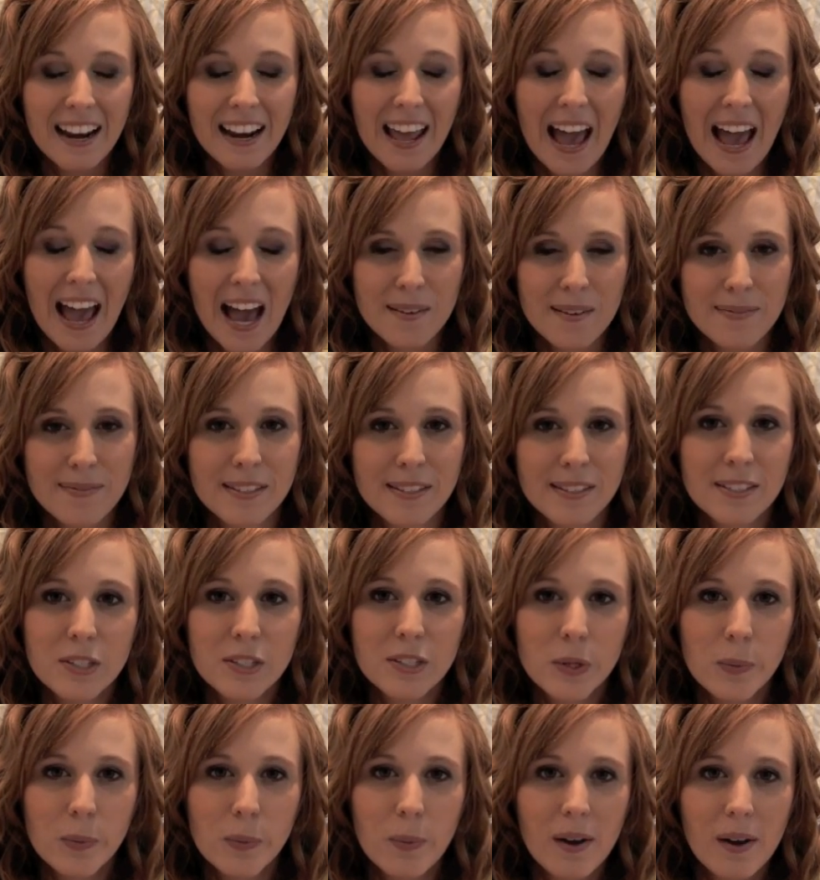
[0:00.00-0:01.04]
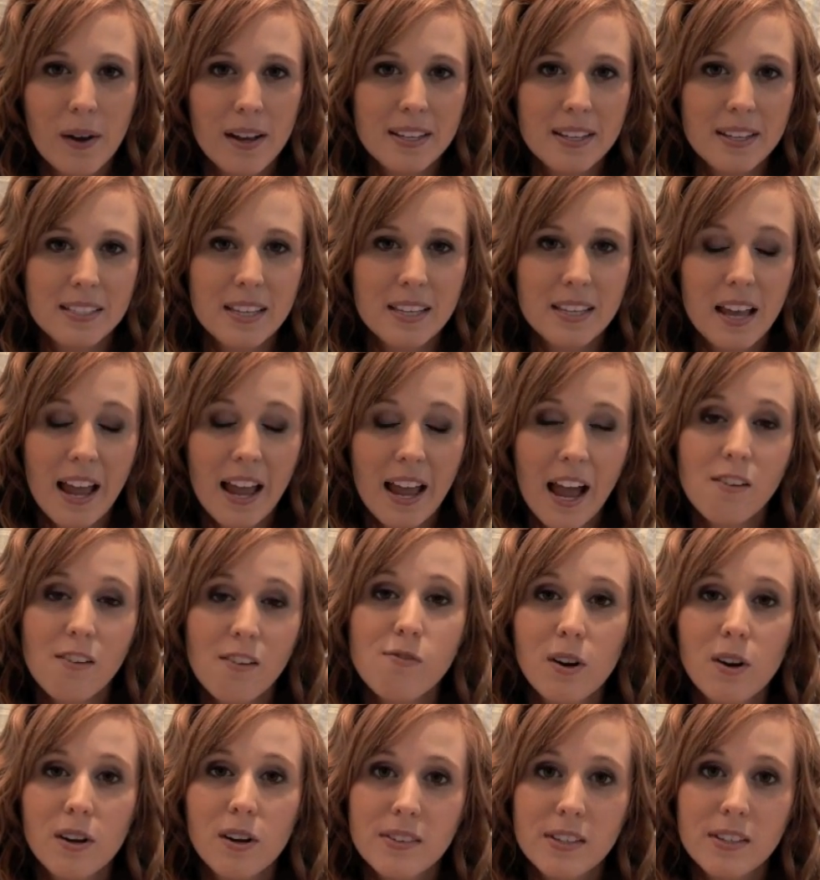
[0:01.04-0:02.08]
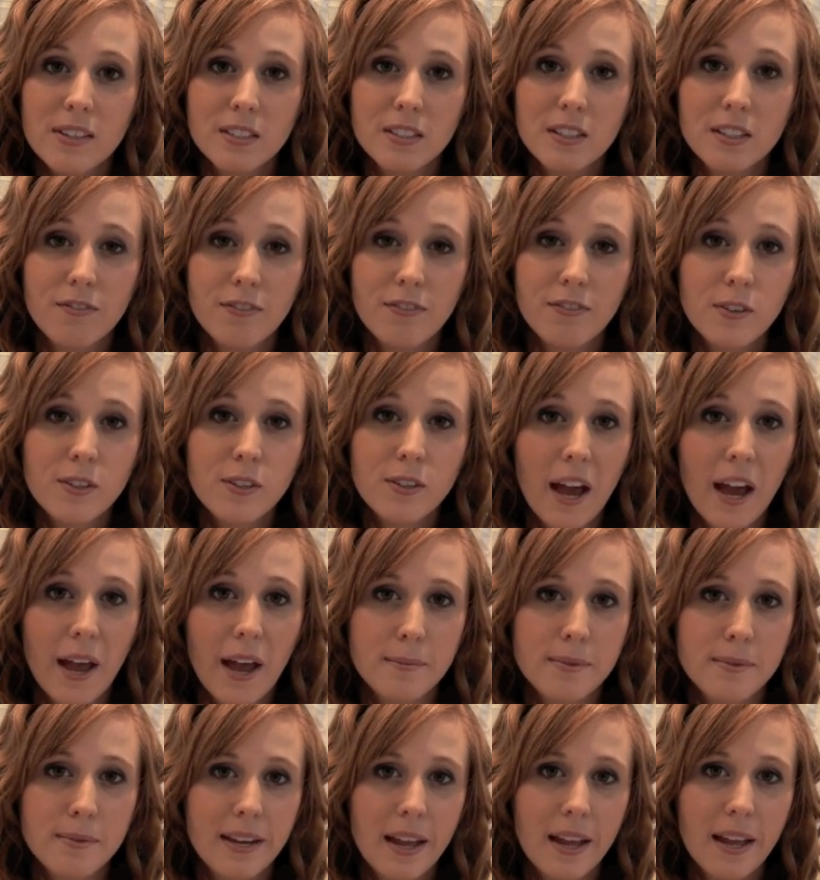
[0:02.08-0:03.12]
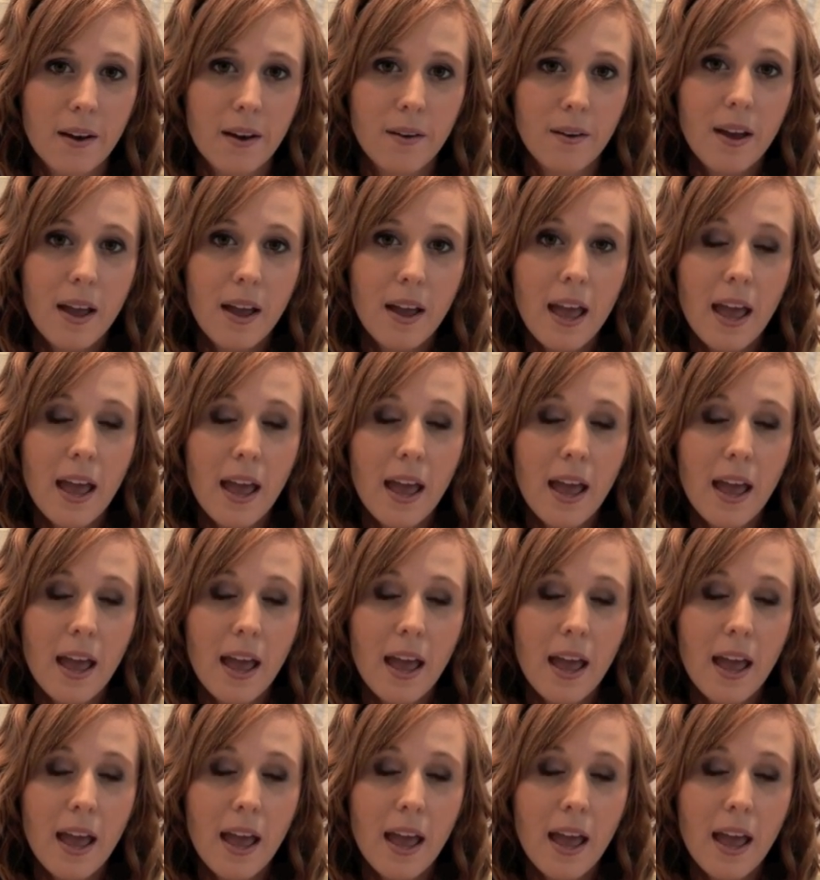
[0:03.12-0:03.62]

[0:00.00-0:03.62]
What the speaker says: that it happened was I have worn these a few times now,